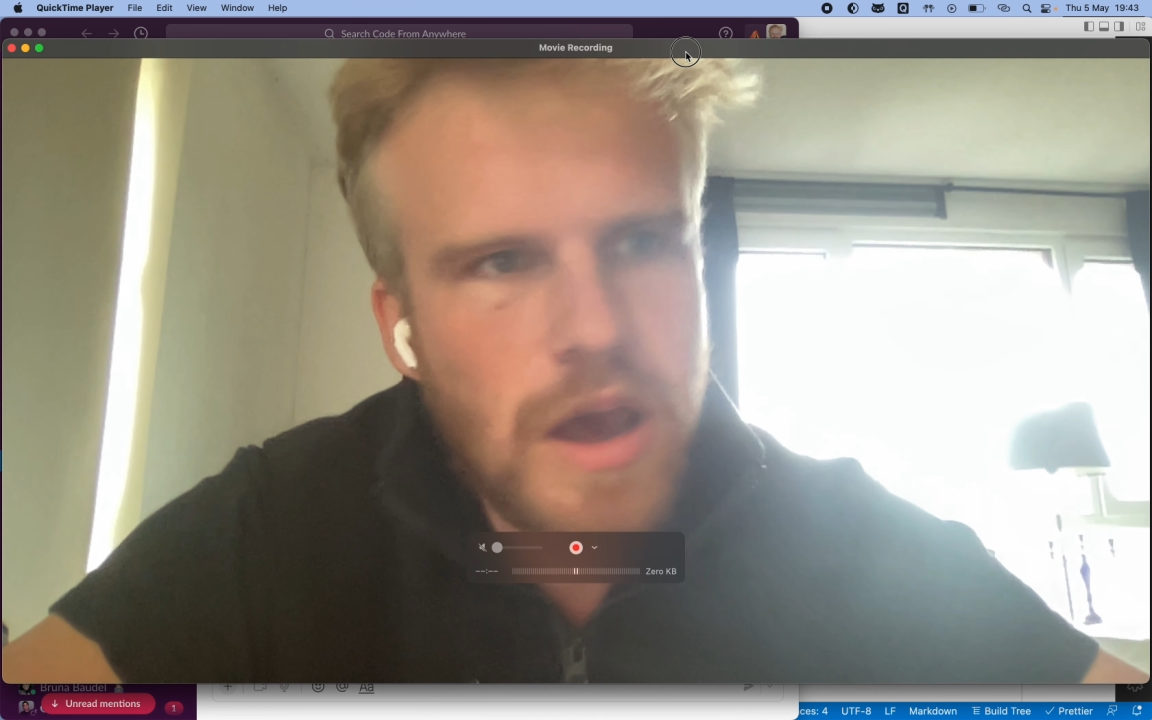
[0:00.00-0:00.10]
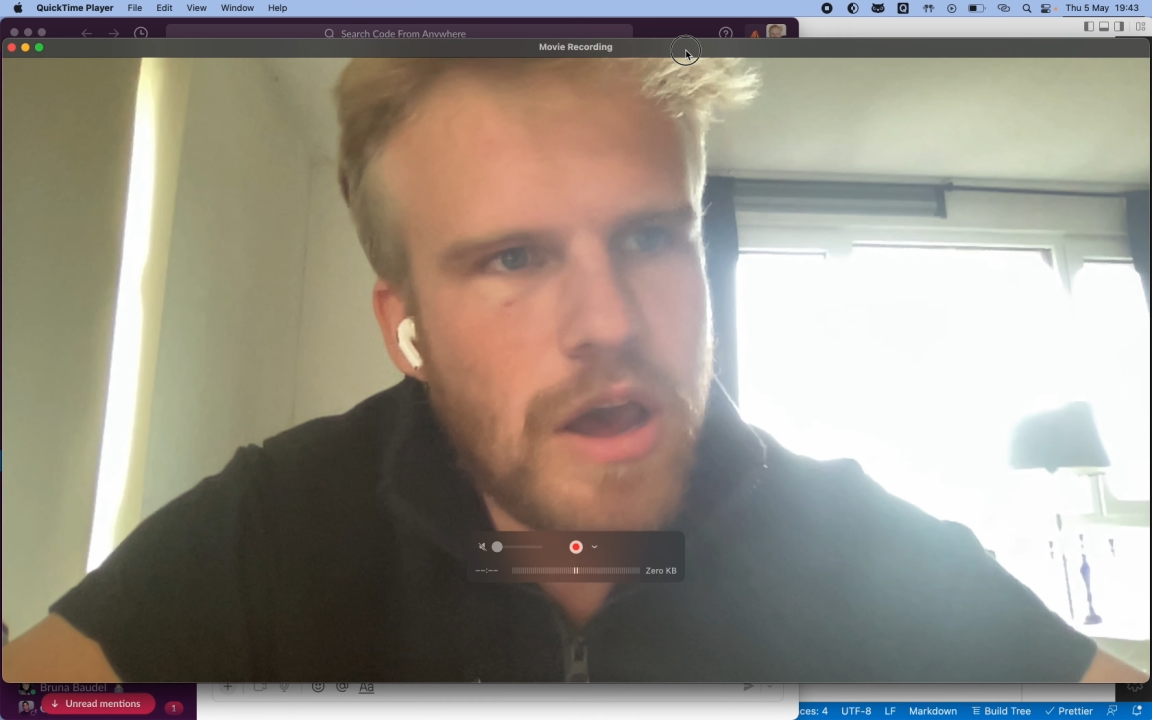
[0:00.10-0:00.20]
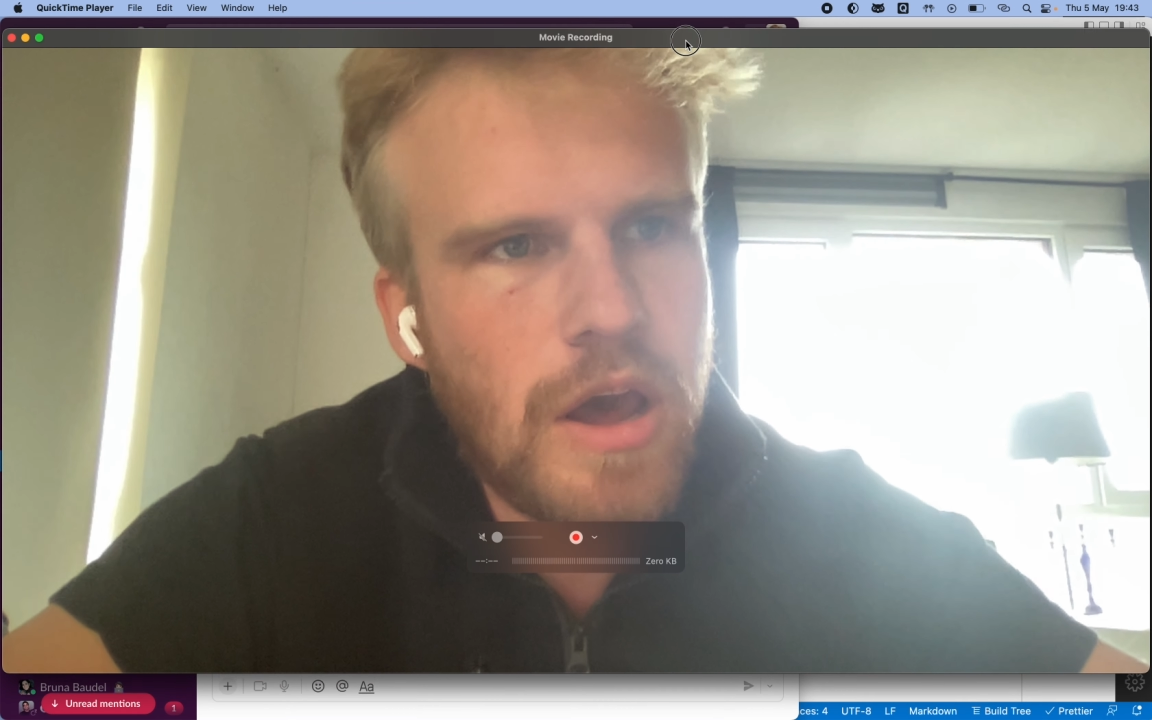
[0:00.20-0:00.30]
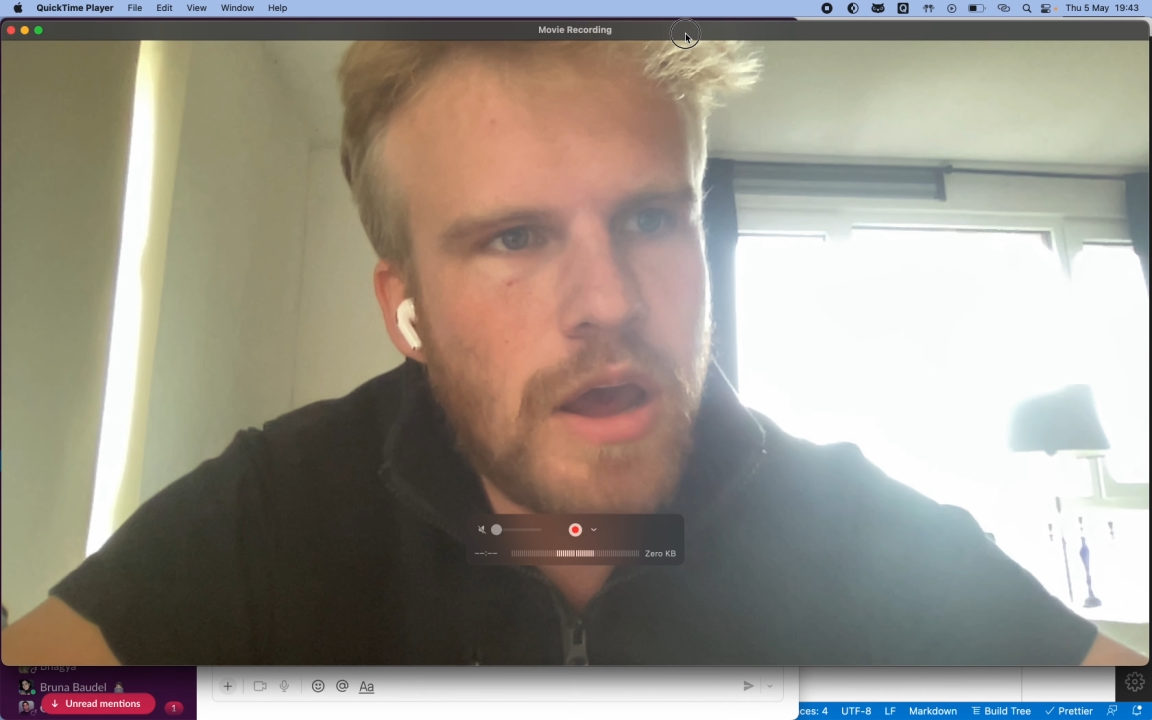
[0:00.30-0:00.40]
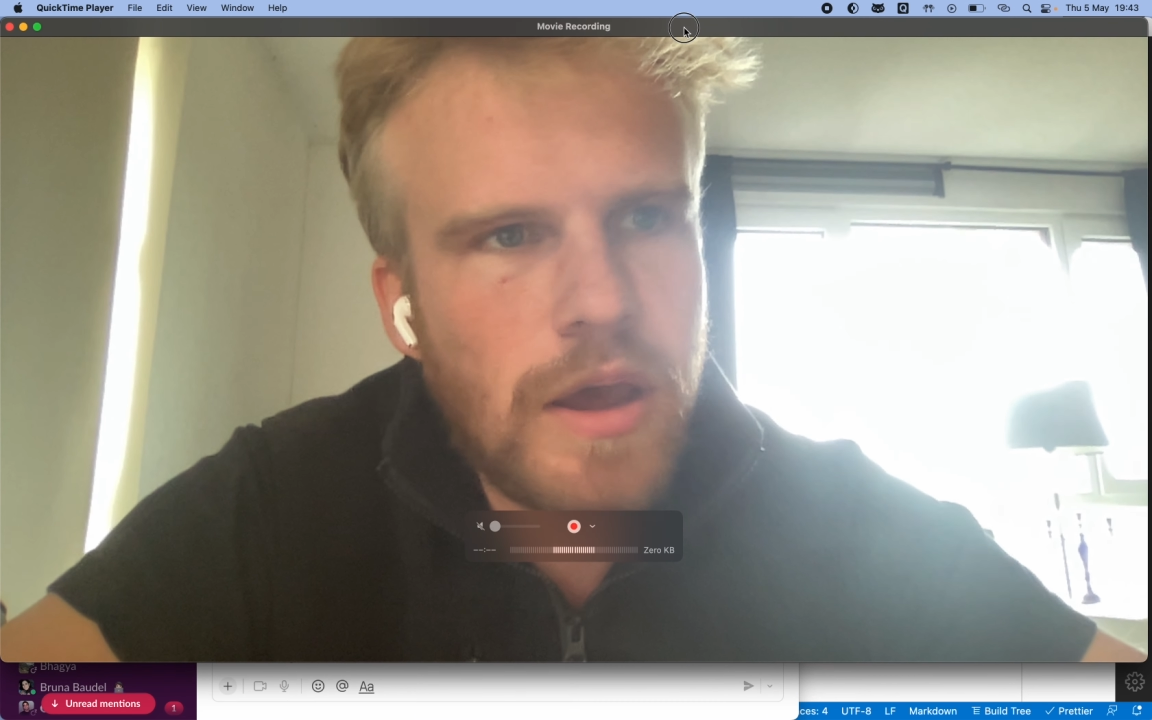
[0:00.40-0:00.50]

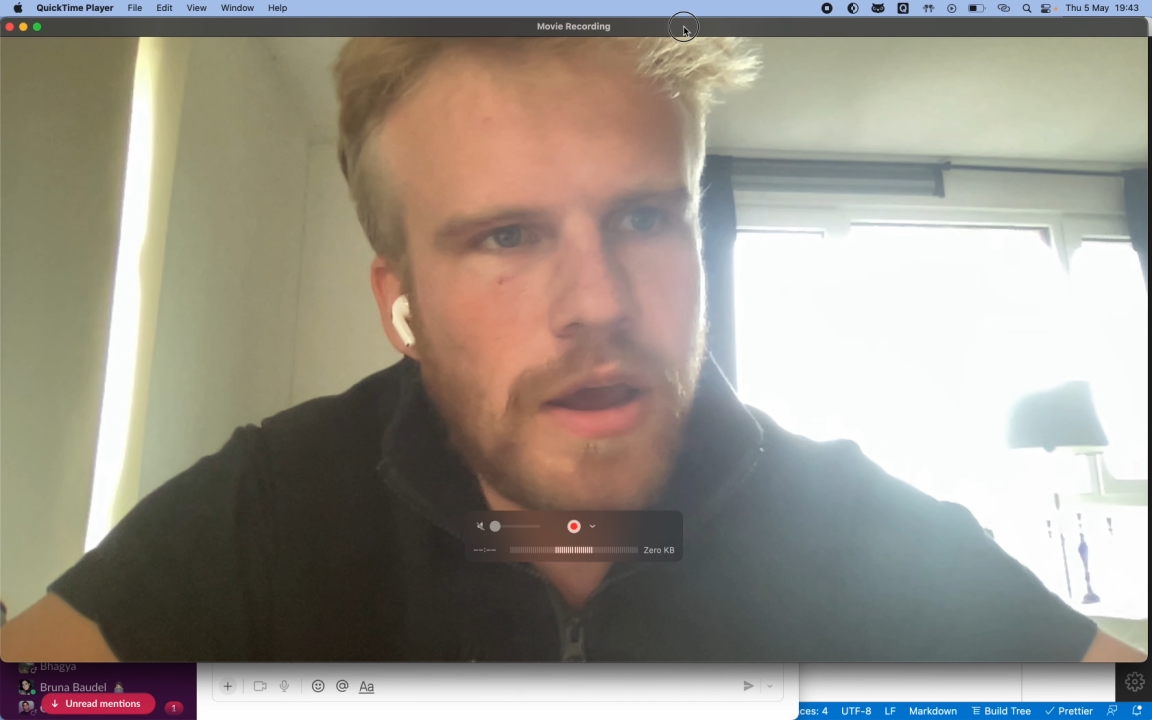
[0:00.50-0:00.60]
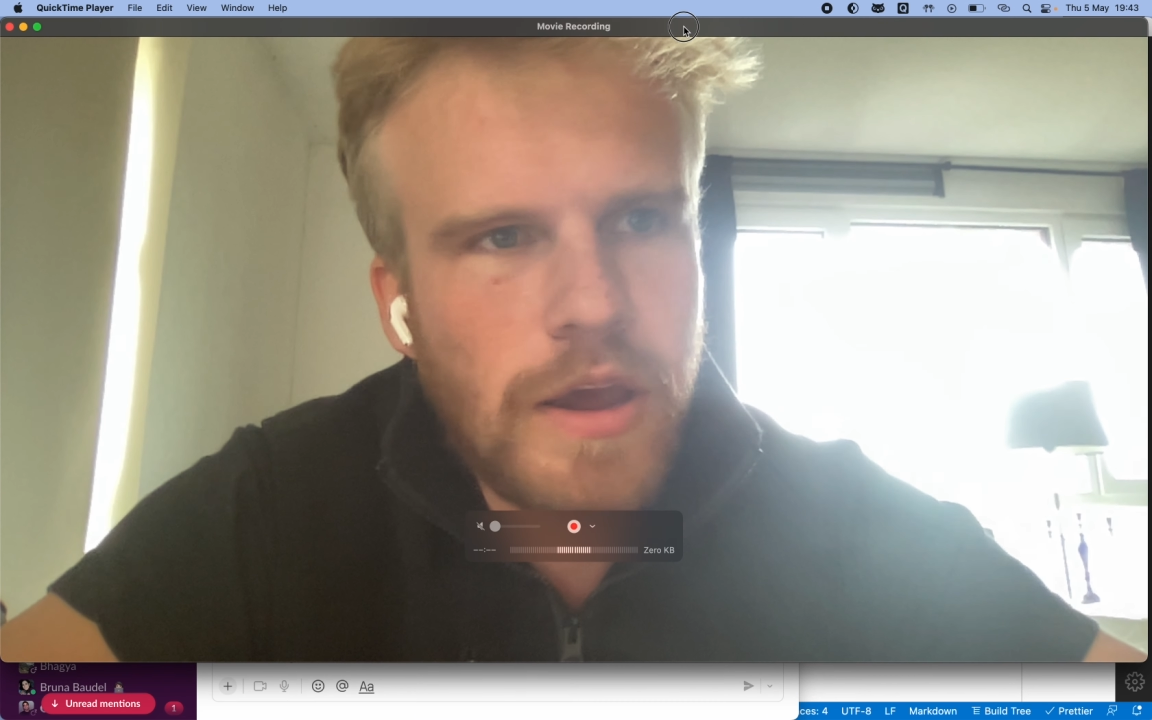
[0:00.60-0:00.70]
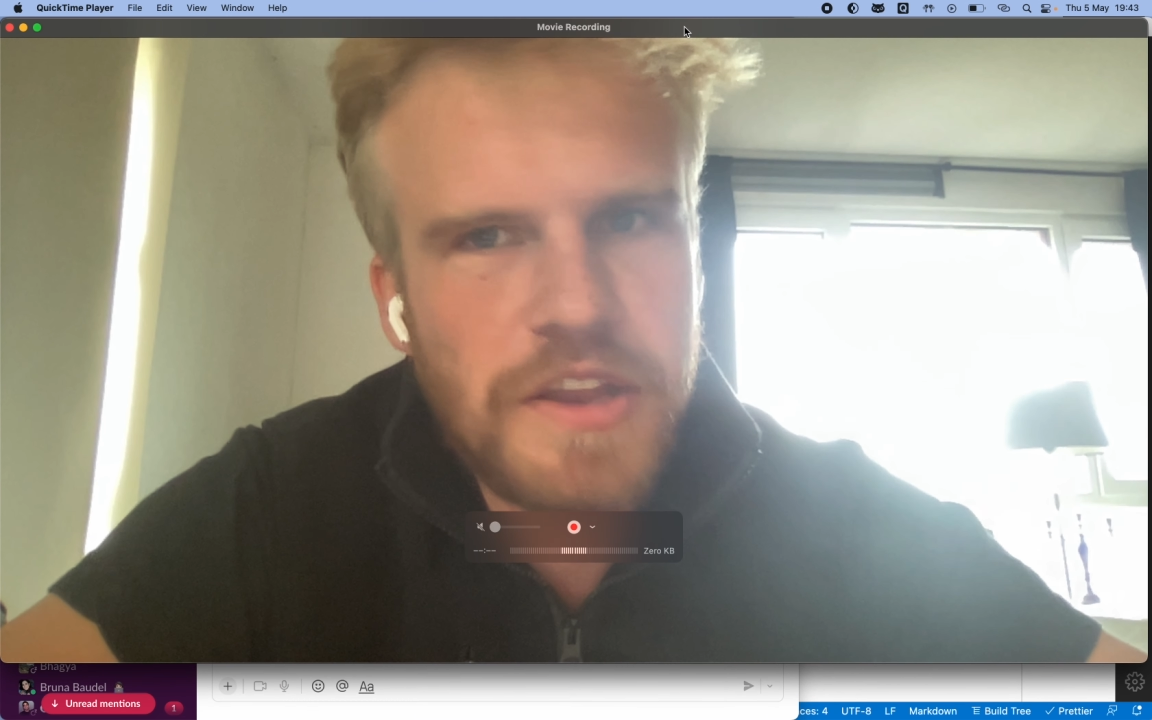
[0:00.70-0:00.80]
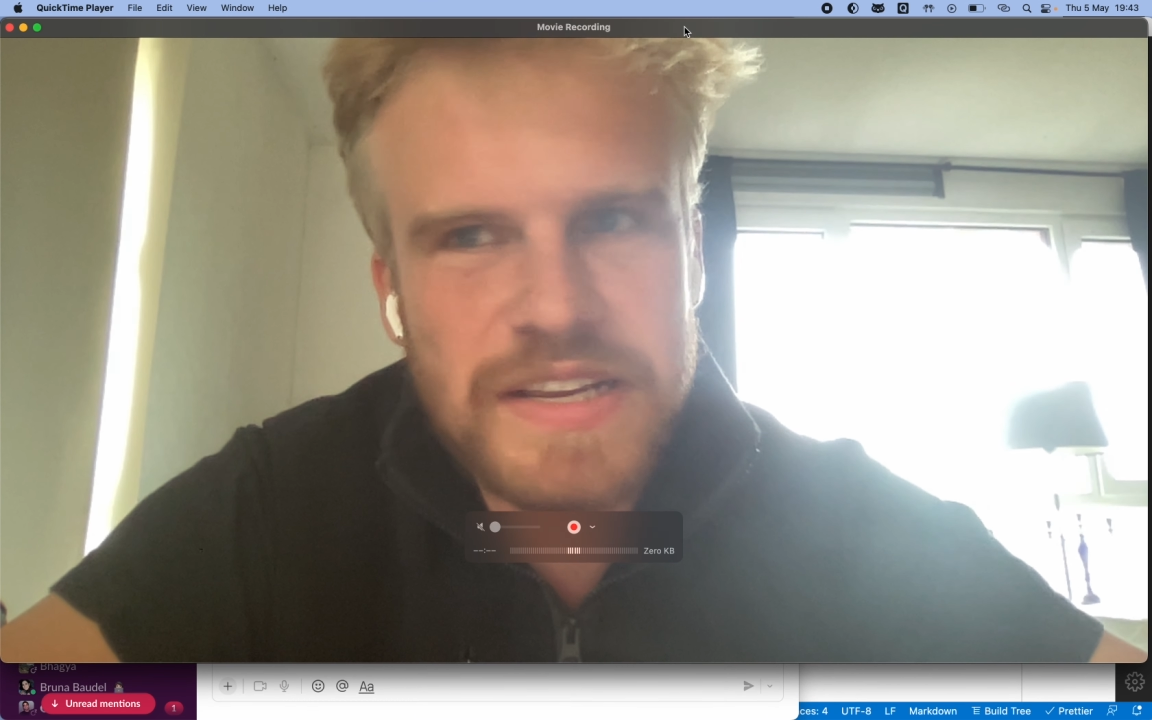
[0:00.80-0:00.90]
an